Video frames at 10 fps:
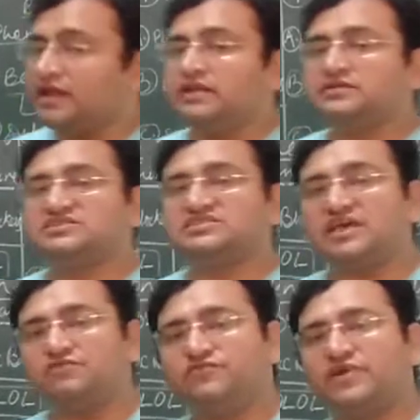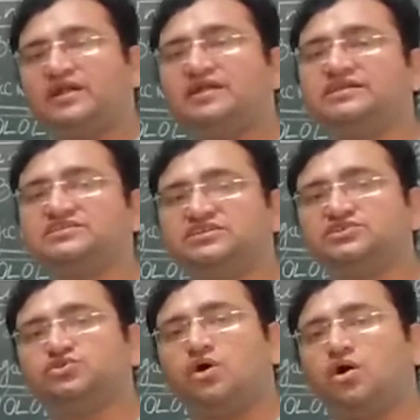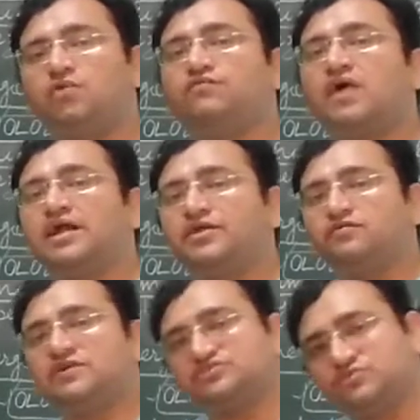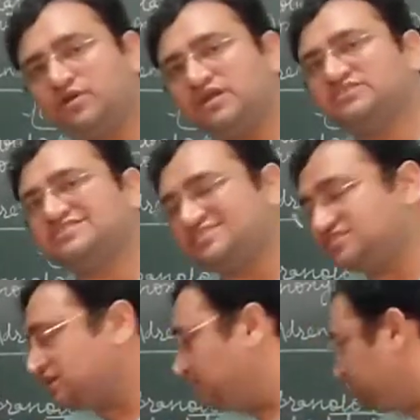in several diseases of cardiovascular system.